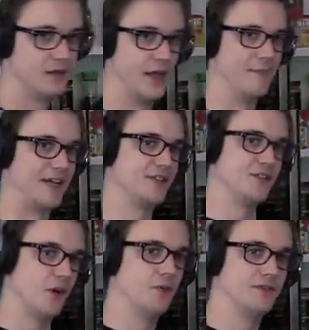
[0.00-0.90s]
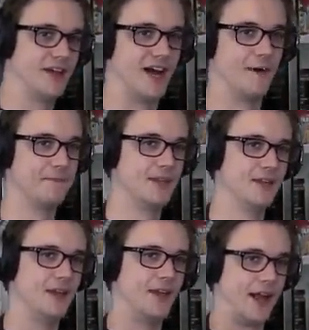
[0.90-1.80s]
and my stovetop.
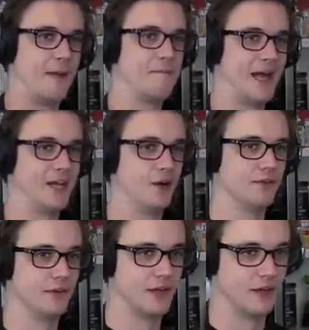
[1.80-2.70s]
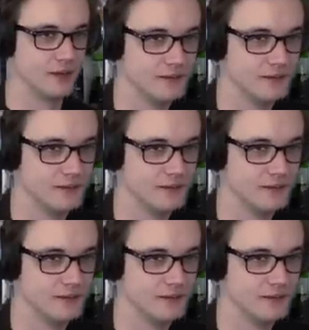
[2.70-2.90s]
And then I got mic over there.